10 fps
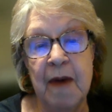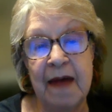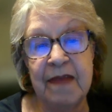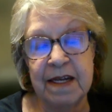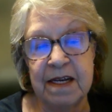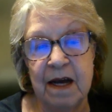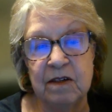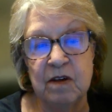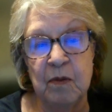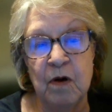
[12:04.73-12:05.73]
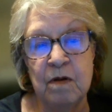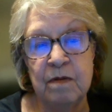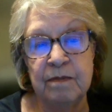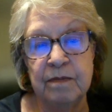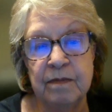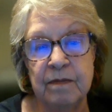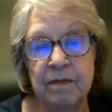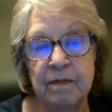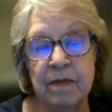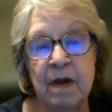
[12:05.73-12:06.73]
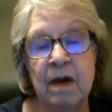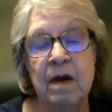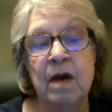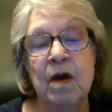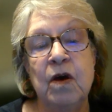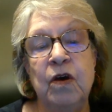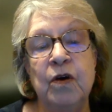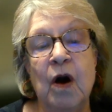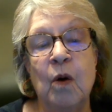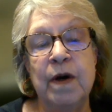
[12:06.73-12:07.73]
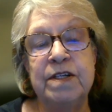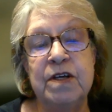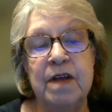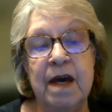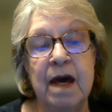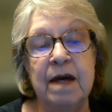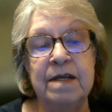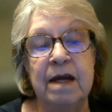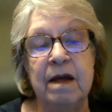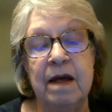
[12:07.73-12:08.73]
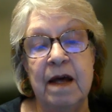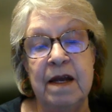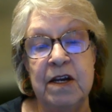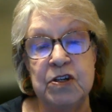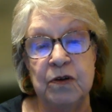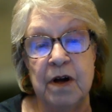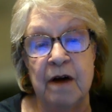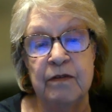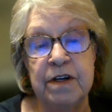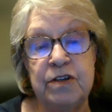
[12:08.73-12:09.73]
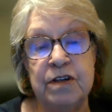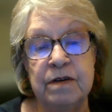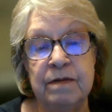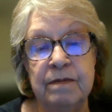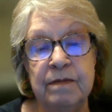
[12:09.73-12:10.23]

met that deductible, you go into the in, initial coverage.